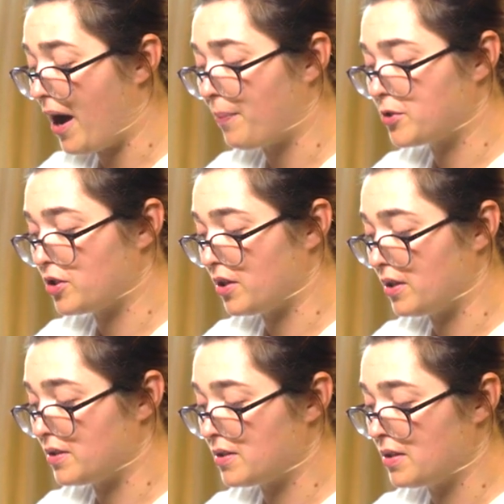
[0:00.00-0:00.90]

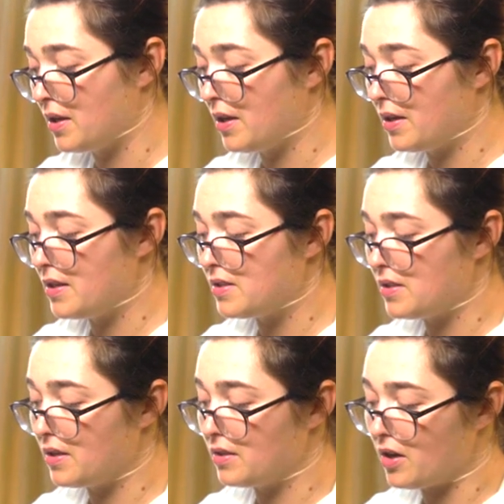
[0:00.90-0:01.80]
options. This
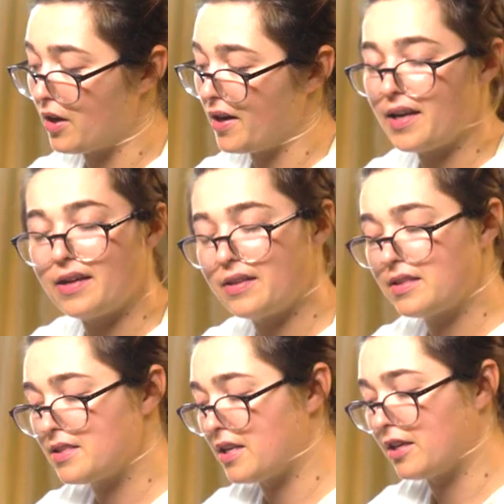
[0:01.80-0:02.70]
is our head. This is the